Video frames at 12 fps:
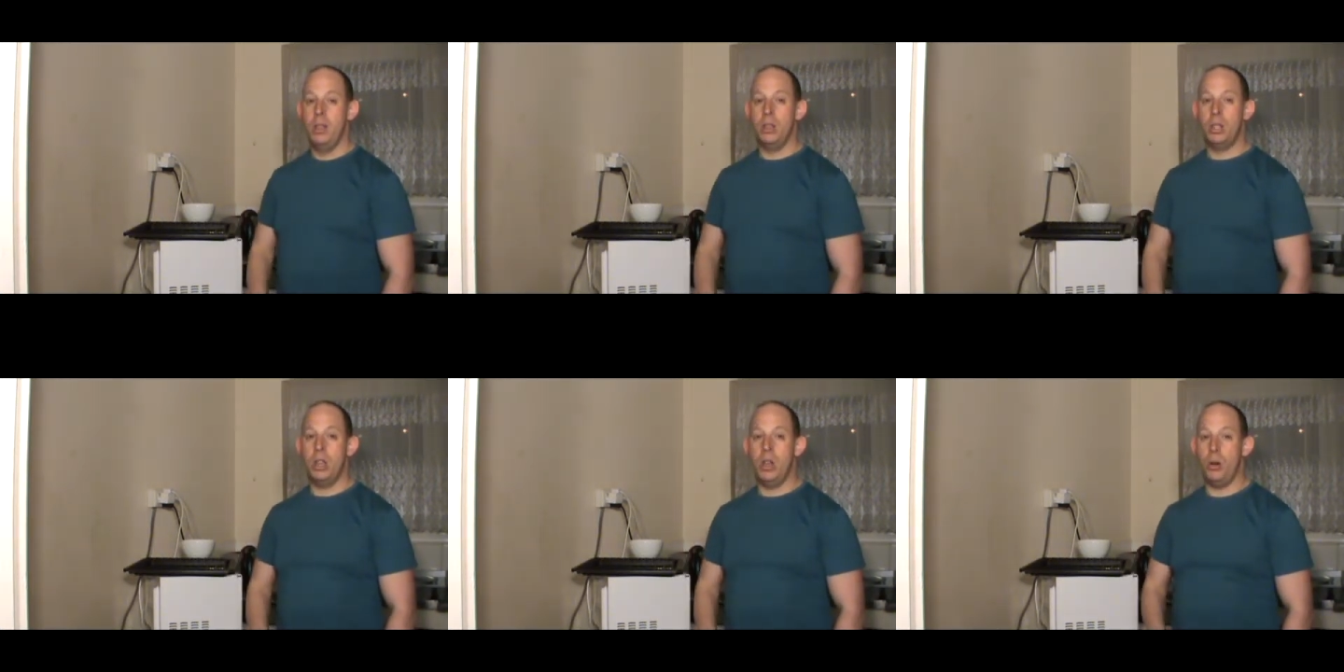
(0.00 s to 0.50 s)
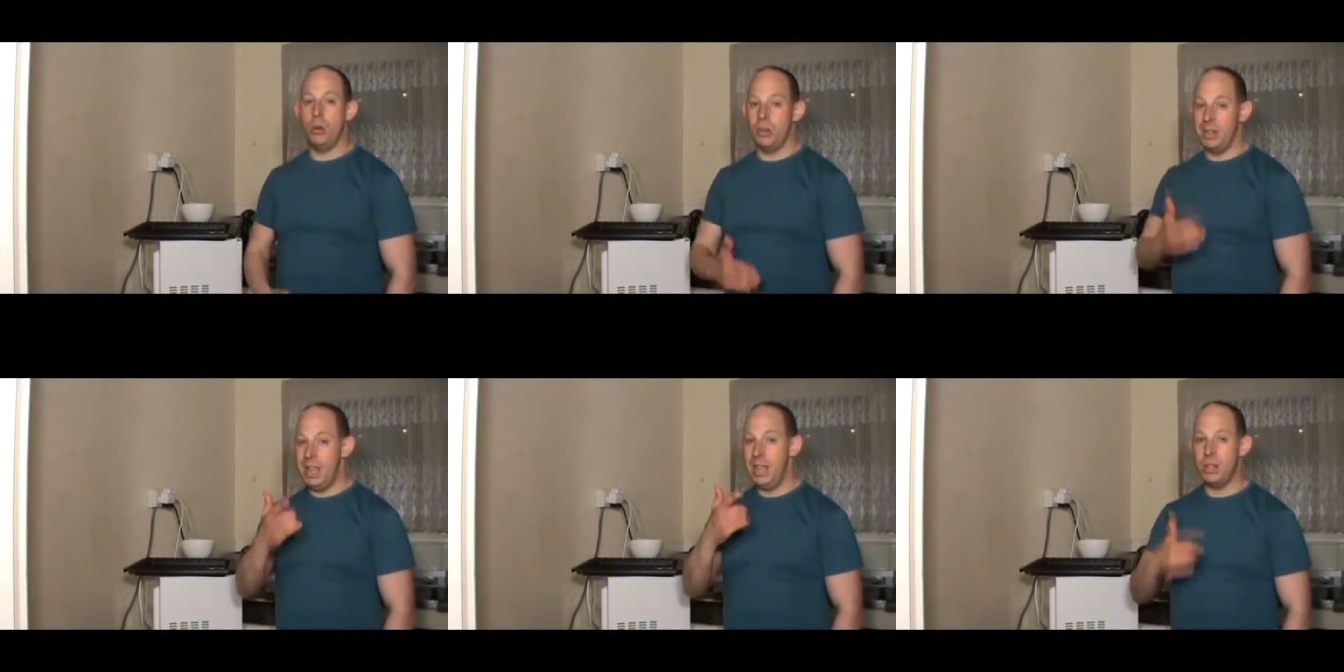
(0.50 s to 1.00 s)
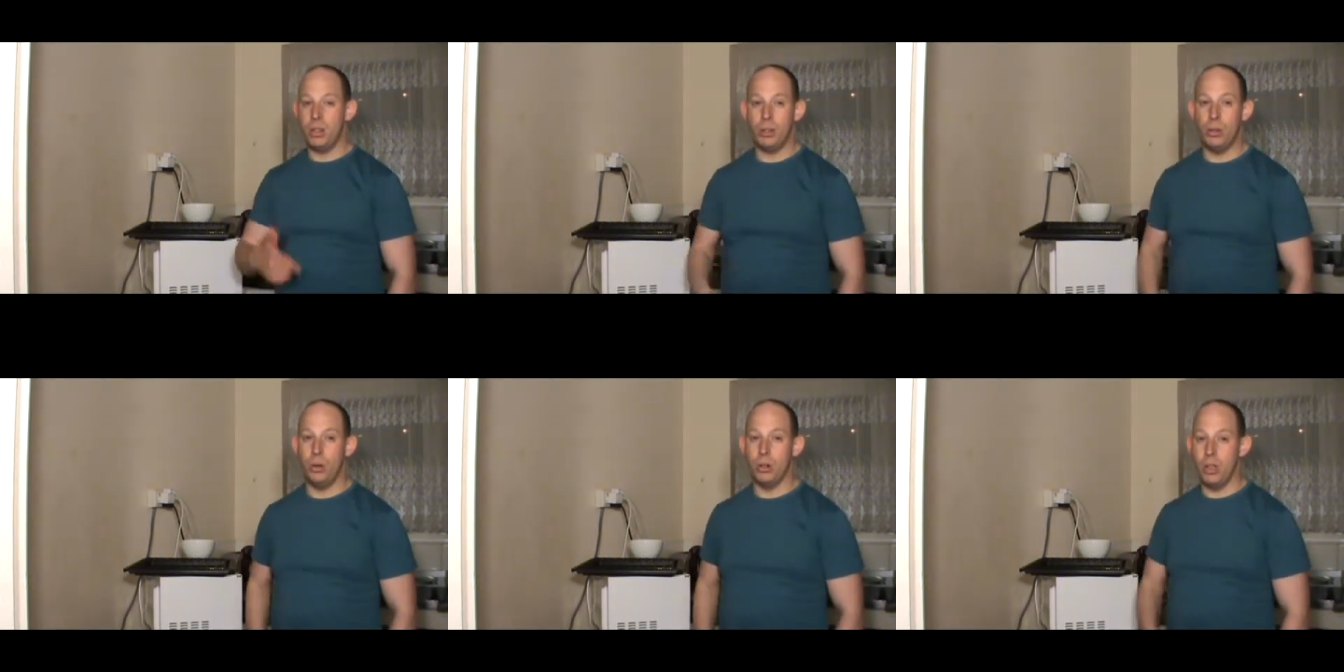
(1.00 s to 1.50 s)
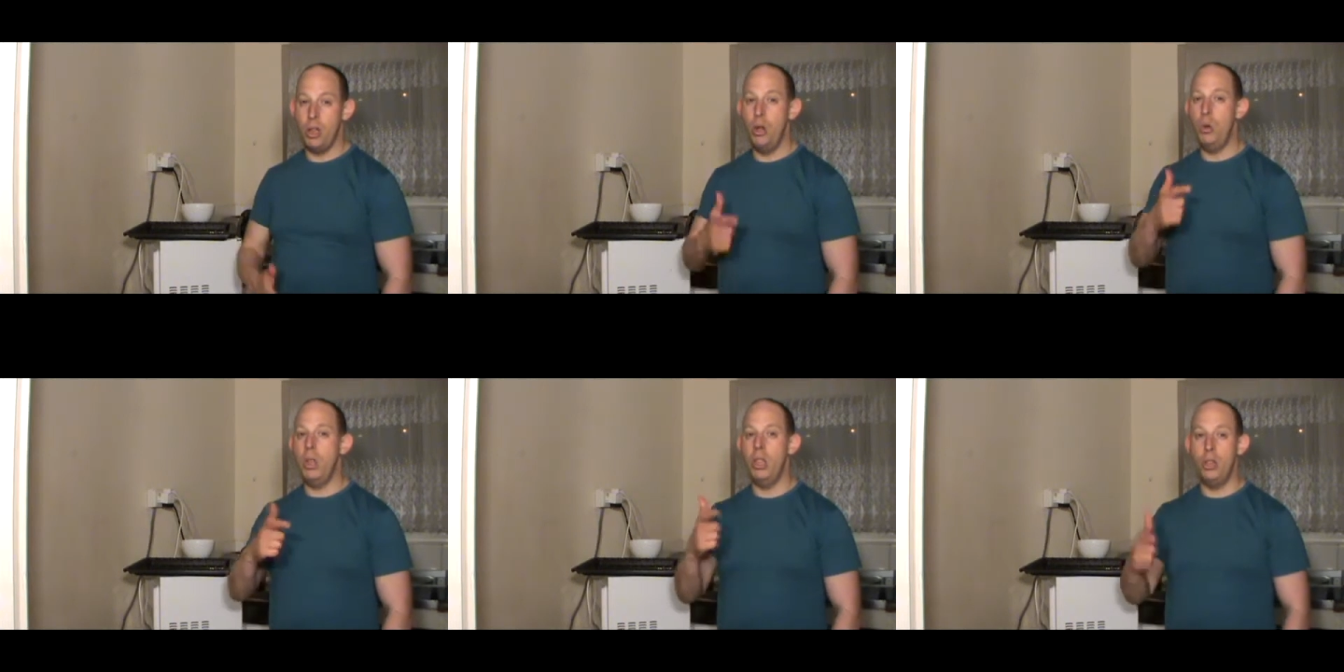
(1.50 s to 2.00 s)
So here's a thought.
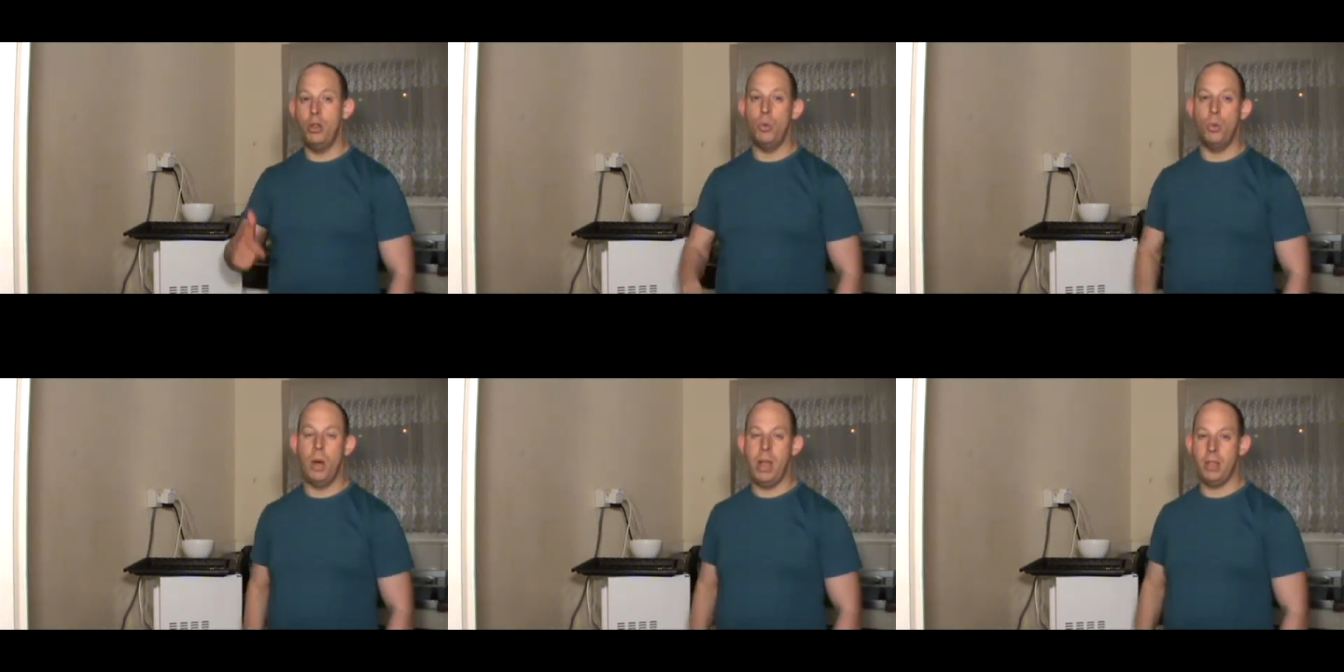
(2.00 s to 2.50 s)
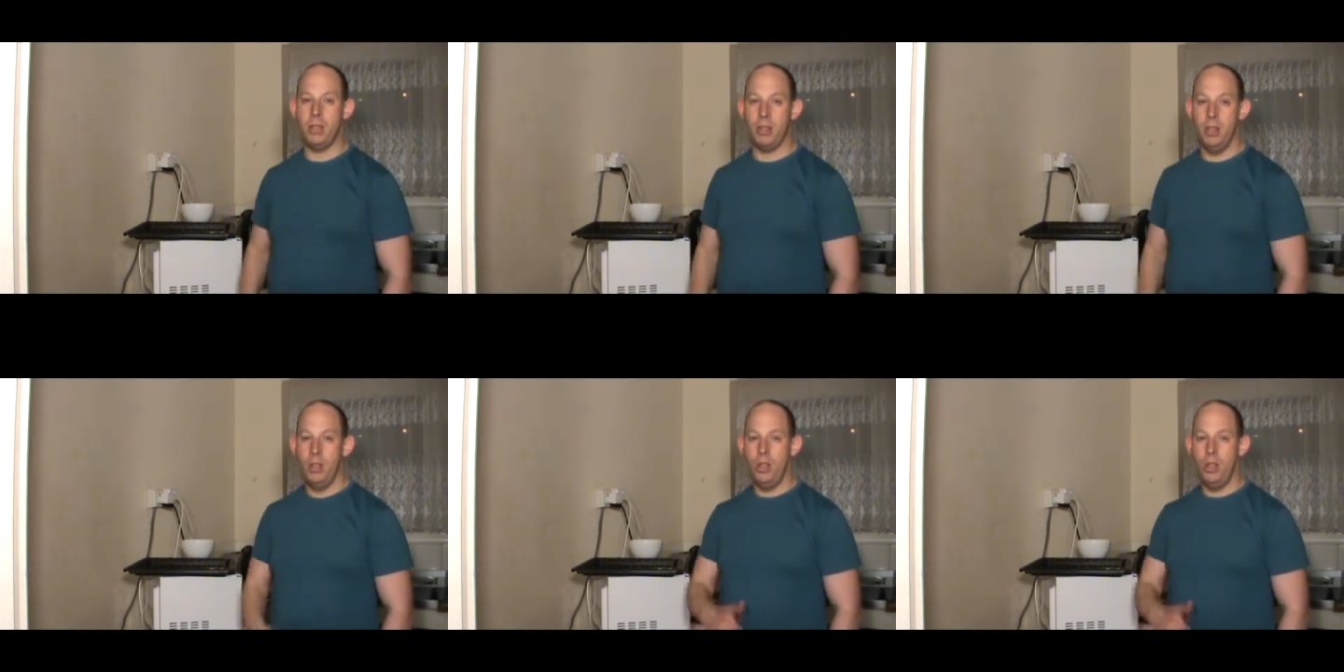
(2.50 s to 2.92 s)
Who are you with?